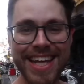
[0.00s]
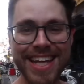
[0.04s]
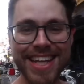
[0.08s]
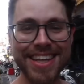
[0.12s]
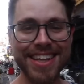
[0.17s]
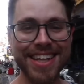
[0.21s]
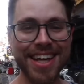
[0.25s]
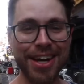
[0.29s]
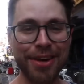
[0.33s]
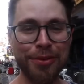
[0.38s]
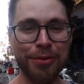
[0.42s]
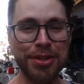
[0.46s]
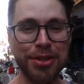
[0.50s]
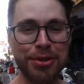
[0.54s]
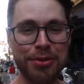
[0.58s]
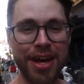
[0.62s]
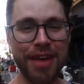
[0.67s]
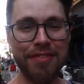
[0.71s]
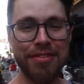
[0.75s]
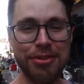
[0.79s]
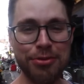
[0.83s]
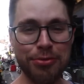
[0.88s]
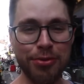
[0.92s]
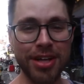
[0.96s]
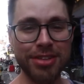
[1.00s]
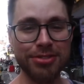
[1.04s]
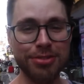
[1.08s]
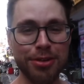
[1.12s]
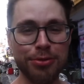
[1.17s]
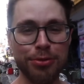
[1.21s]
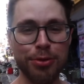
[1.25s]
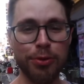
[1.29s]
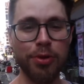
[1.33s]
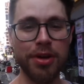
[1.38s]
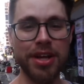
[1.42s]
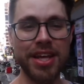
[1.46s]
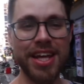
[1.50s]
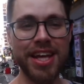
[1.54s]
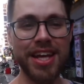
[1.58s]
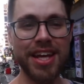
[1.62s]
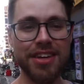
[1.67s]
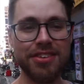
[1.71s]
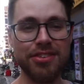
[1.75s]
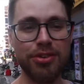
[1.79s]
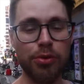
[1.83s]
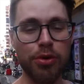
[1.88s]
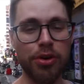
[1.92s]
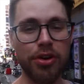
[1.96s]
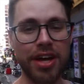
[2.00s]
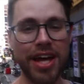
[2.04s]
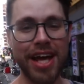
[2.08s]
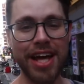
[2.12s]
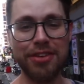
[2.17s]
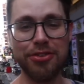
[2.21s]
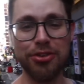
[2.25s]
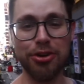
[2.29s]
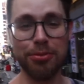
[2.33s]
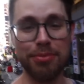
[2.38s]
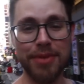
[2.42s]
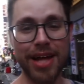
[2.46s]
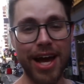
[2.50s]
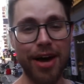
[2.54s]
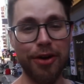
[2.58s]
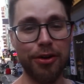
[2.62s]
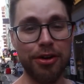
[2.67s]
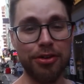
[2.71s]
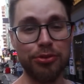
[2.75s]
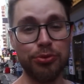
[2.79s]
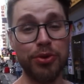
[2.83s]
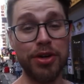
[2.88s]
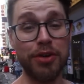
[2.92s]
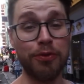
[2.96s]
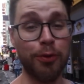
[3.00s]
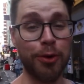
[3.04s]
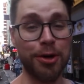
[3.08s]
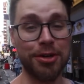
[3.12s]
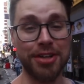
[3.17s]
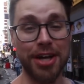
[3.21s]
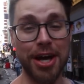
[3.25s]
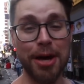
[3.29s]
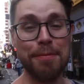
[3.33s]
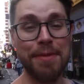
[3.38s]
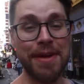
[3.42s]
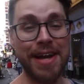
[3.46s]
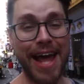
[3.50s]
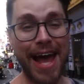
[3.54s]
eating there, we do have these restaurants we want to hit, so we're going to head to them now because we've worked up an